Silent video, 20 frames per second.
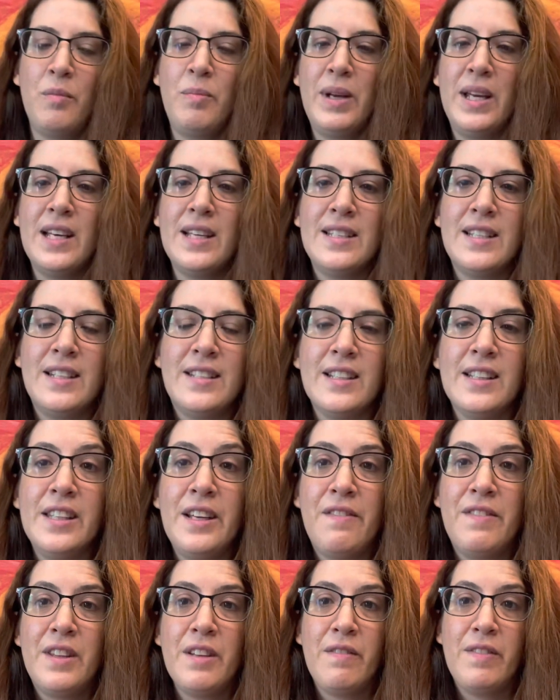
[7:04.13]
because it's a
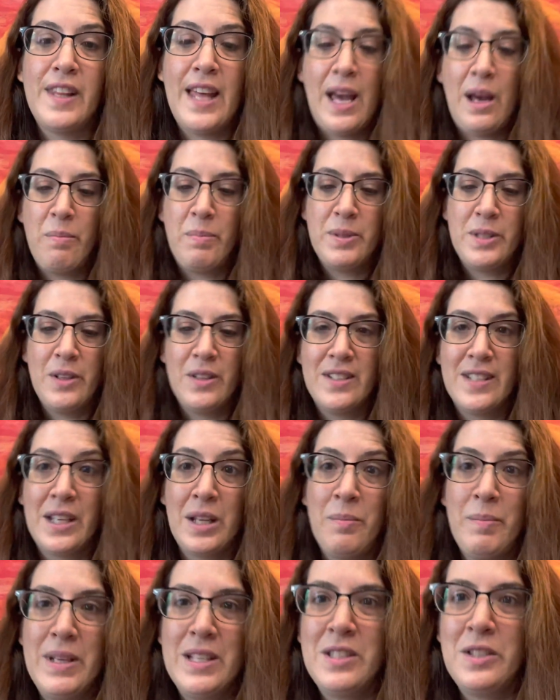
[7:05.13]
lift the flap, so it's gonna
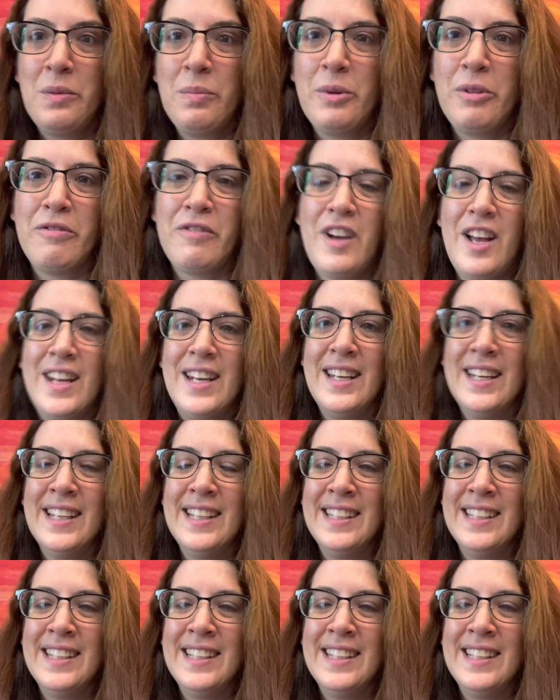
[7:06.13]
be super fun.